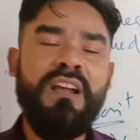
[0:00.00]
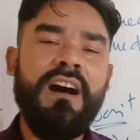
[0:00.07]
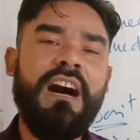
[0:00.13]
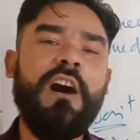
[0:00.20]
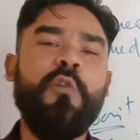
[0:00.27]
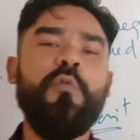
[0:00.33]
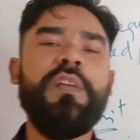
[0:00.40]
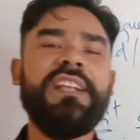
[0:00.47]

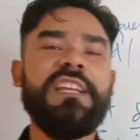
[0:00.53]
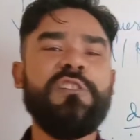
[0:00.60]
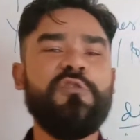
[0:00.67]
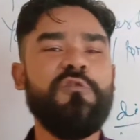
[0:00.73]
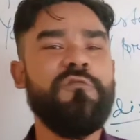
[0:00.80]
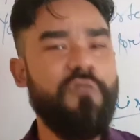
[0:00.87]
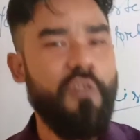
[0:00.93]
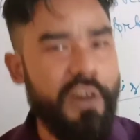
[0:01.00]
How we can do
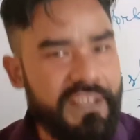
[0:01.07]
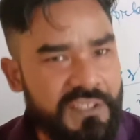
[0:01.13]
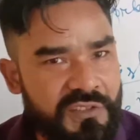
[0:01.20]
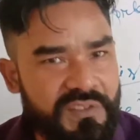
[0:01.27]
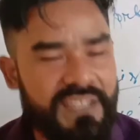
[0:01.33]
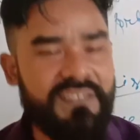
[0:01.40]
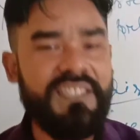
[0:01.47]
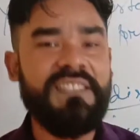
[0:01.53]

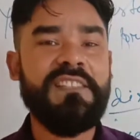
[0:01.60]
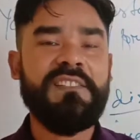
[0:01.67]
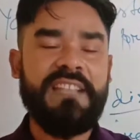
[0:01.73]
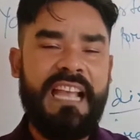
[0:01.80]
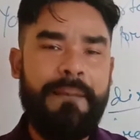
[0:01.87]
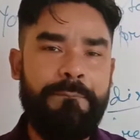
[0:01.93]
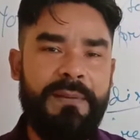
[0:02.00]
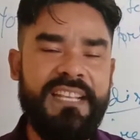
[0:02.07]
voice change. This
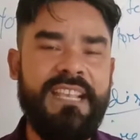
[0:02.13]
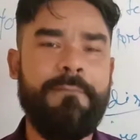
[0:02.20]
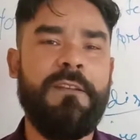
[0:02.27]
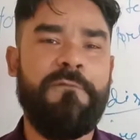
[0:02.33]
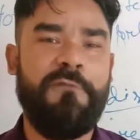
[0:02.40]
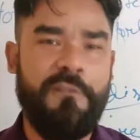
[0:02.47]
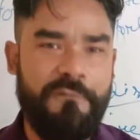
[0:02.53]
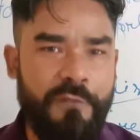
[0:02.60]
is applicable
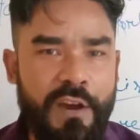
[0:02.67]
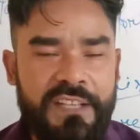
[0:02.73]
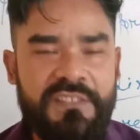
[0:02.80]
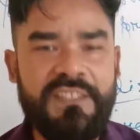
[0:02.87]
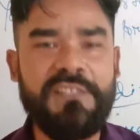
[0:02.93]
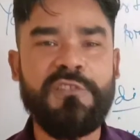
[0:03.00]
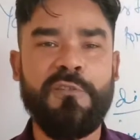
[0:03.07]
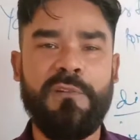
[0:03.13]
for voice
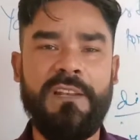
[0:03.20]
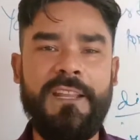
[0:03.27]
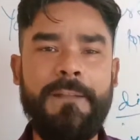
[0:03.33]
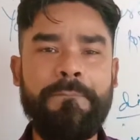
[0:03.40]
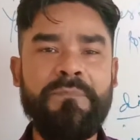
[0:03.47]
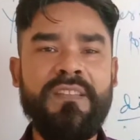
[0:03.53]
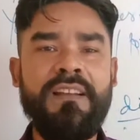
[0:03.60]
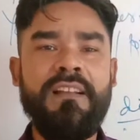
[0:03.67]
change only.
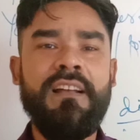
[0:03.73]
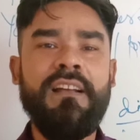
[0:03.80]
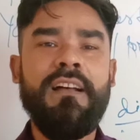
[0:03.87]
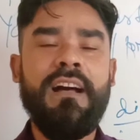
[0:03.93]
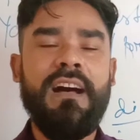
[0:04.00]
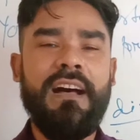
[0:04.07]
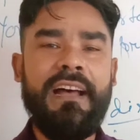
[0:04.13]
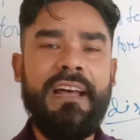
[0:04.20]

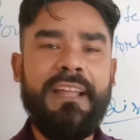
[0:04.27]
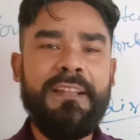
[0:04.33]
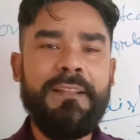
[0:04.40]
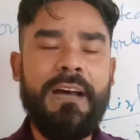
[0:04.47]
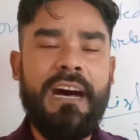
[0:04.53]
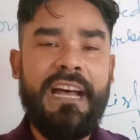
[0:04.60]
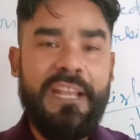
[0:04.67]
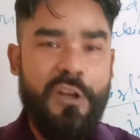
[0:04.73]

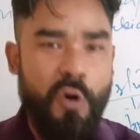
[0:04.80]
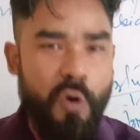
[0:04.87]
And I